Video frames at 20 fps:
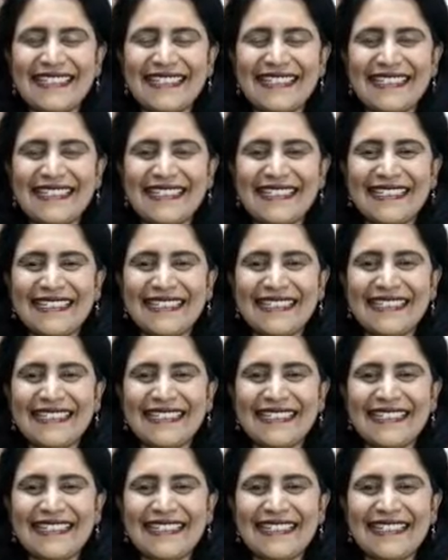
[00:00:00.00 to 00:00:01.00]

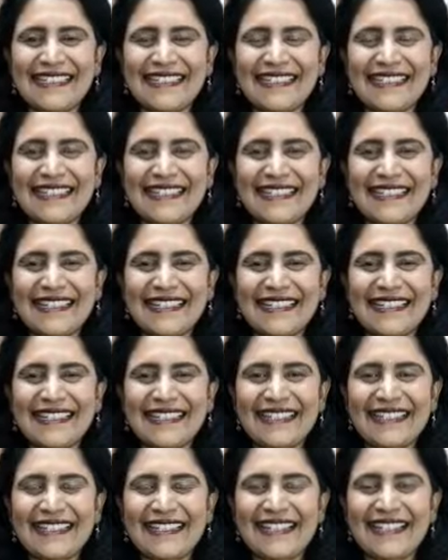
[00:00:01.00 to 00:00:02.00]

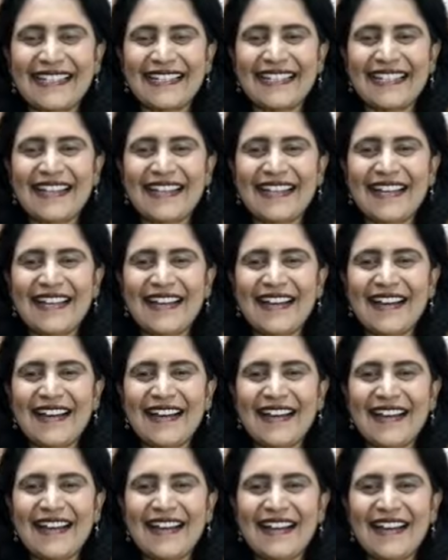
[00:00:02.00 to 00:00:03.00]

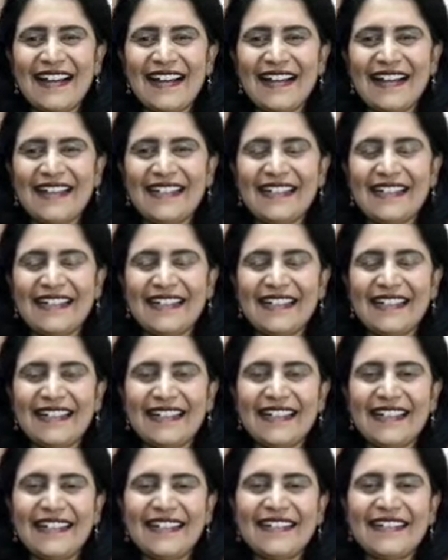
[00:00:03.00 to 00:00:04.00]

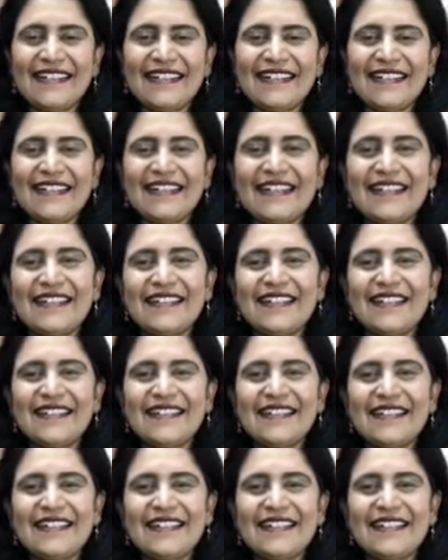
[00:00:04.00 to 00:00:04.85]
Nobody speaks.